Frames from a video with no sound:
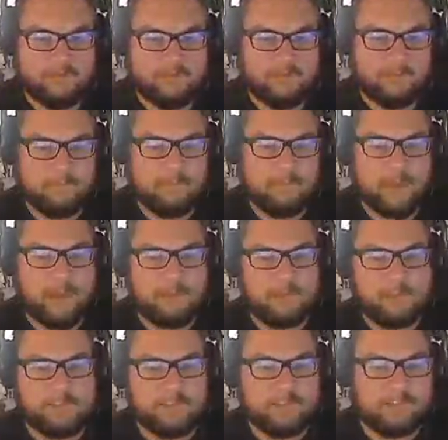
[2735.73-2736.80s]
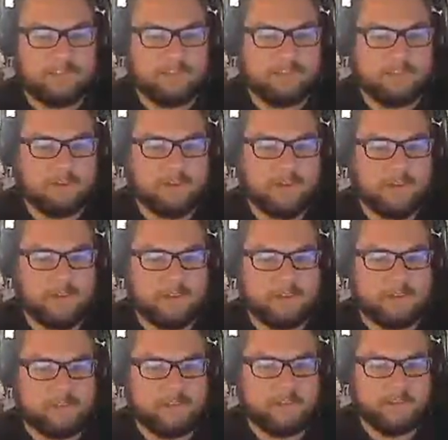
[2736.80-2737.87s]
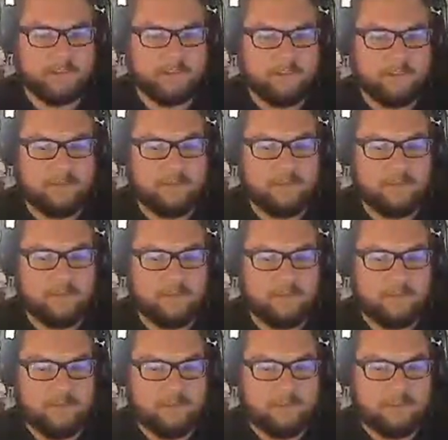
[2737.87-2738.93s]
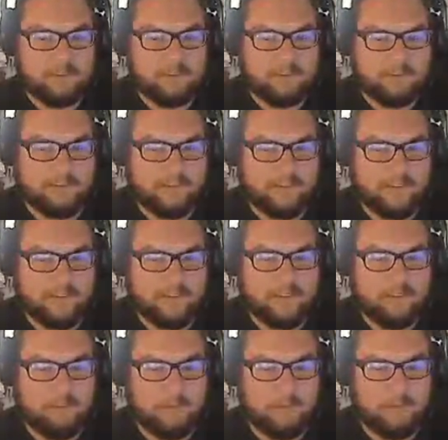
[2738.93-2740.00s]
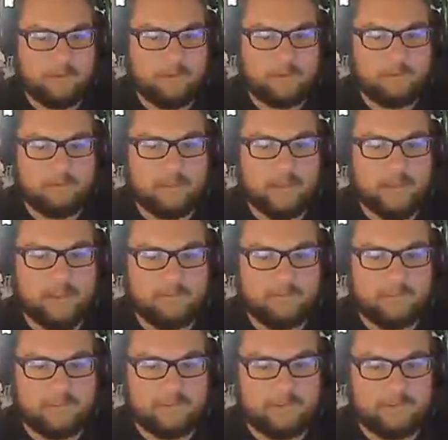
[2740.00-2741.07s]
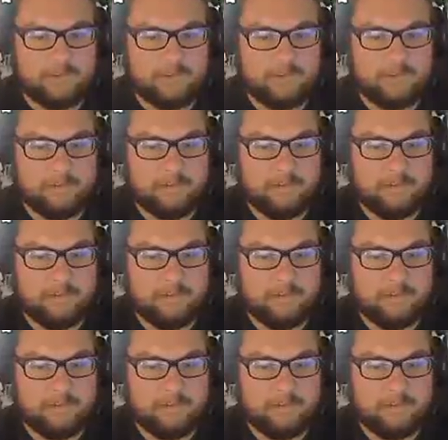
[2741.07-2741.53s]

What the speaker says: Perhaps she is just doing it so that she can keep up a supply of stones.